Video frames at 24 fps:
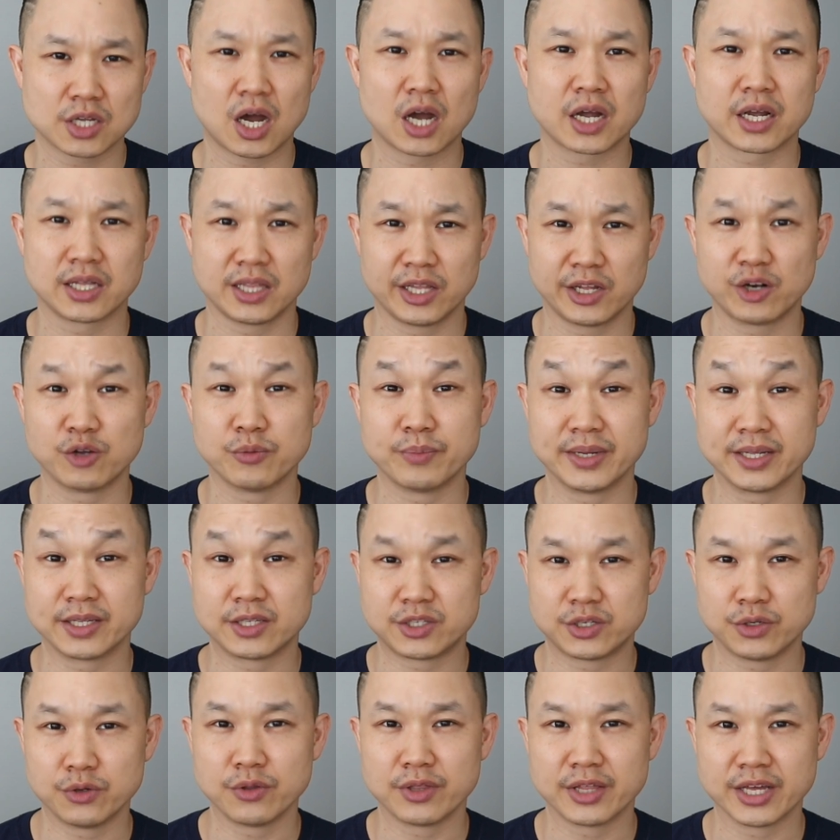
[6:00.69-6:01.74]
talk a little
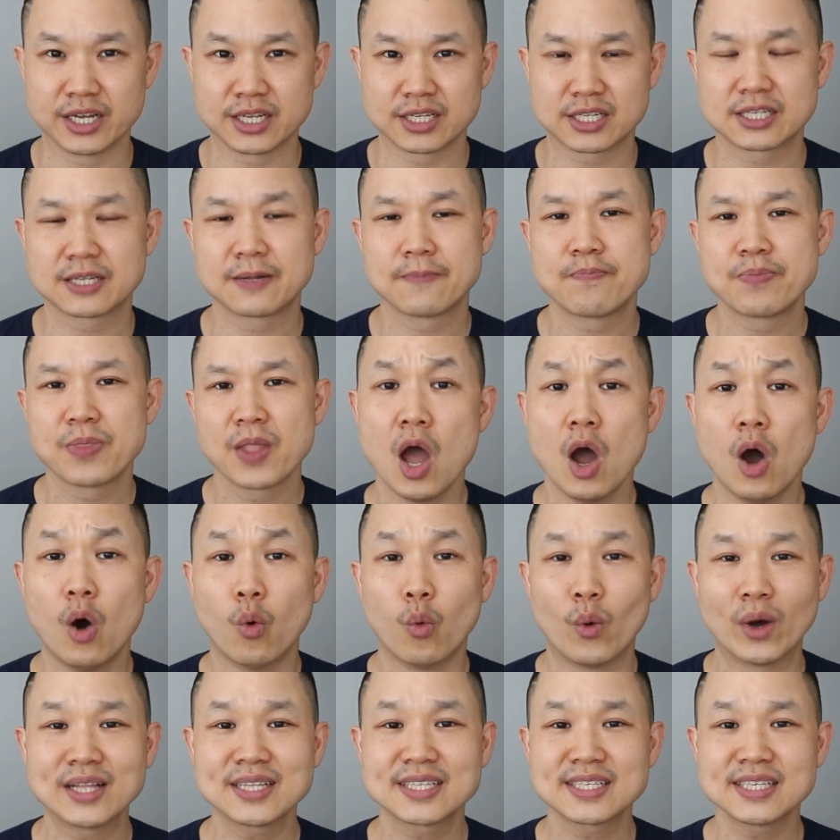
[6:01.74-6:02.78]
bit to this.
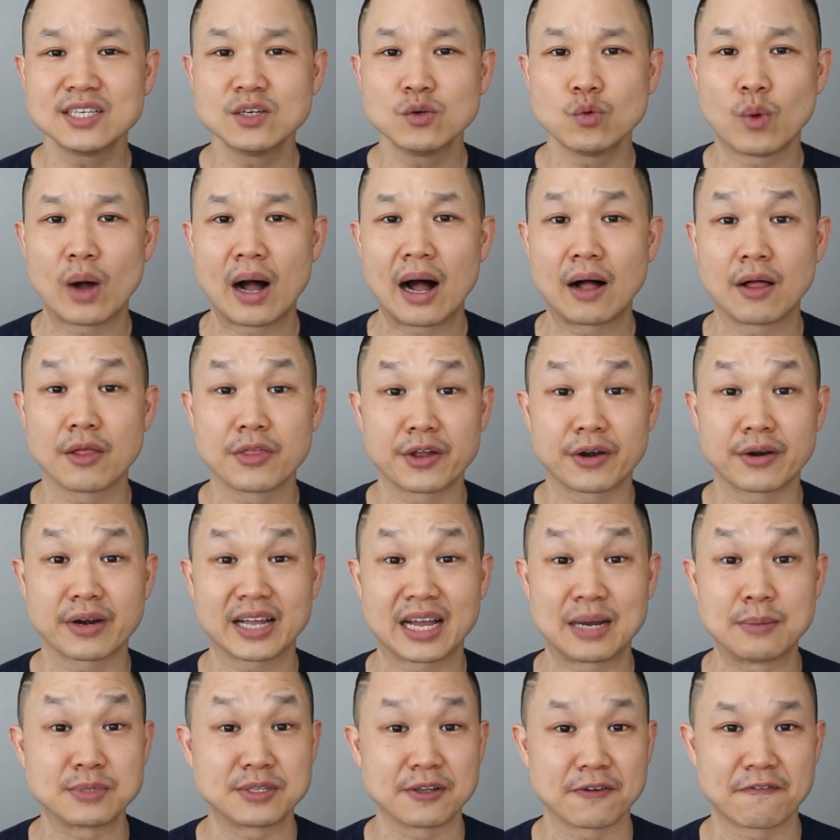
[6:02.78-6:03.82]
Once in a while, there
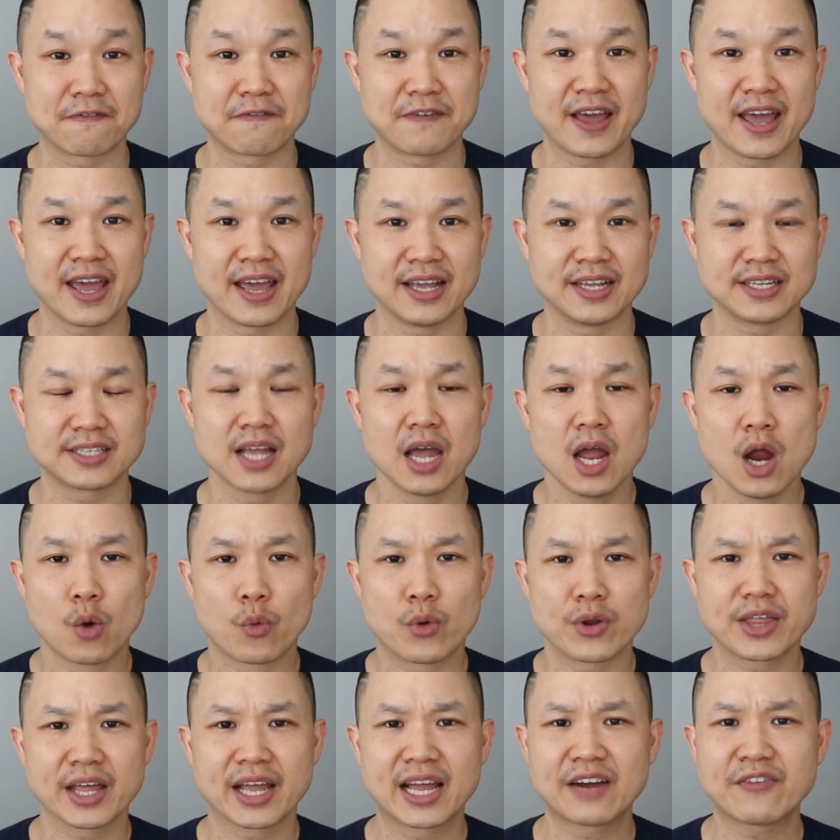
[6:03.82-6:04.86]
comes a phase
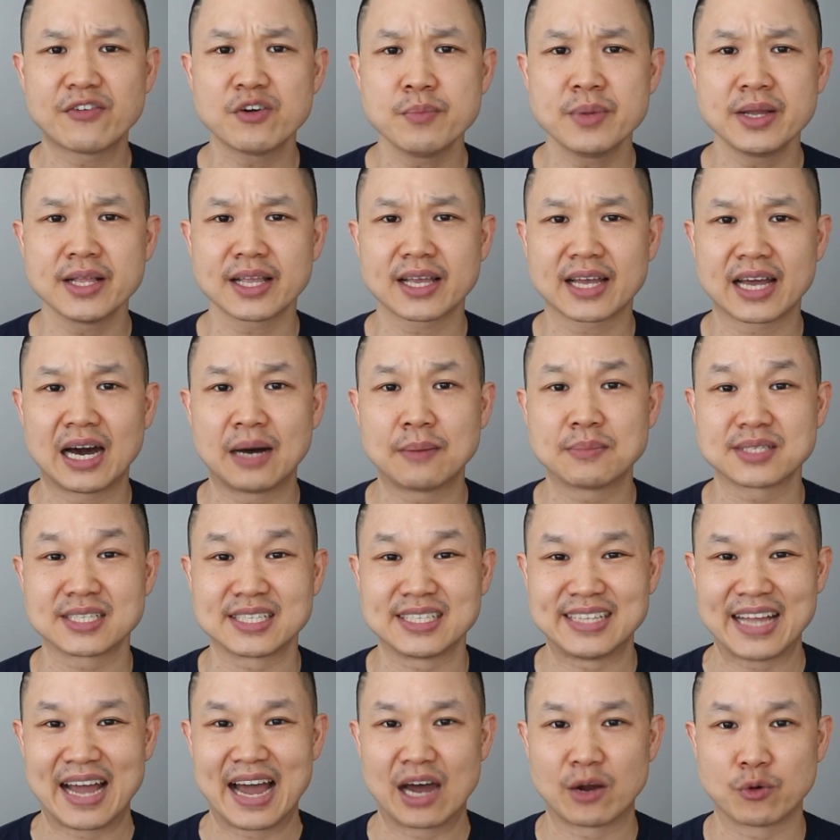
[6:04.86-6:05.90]
where the government comes
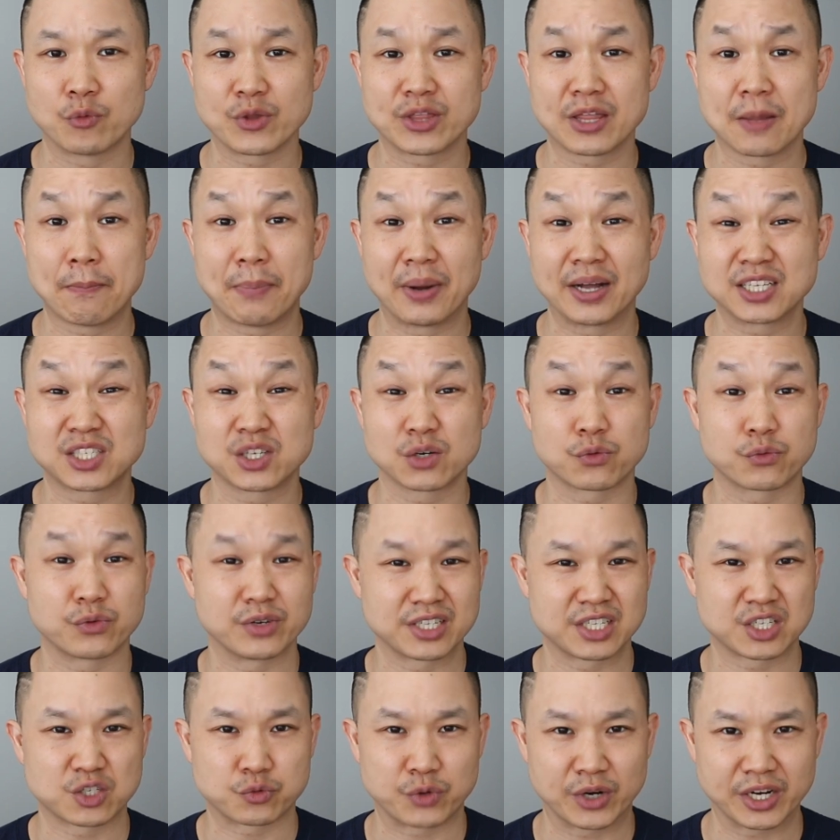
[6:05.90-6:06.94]
down with a bunch of
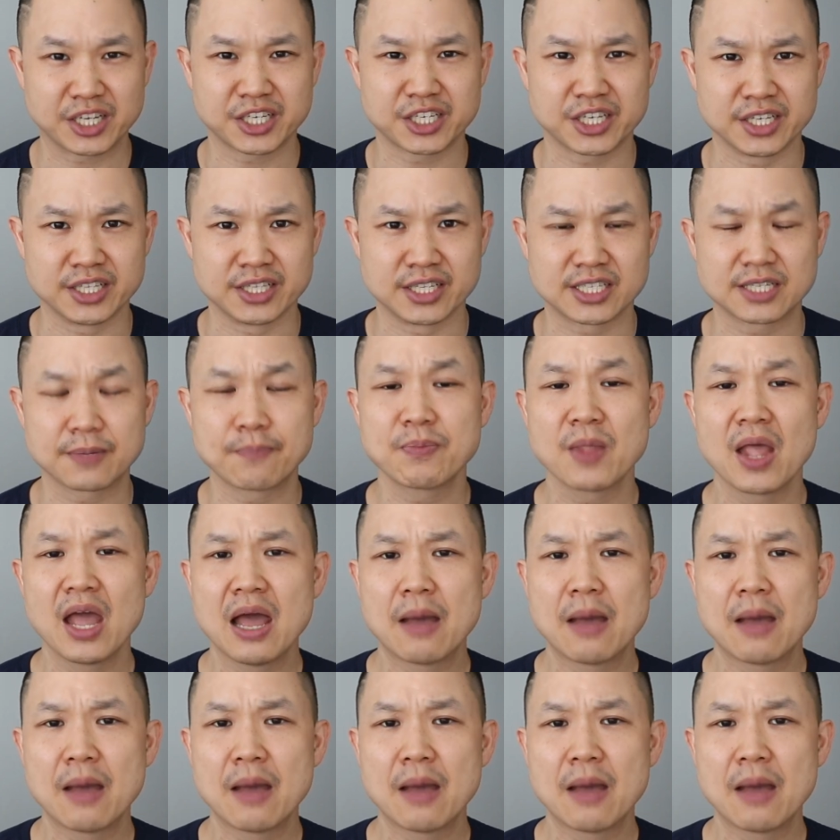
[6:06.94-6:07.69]
restrictions.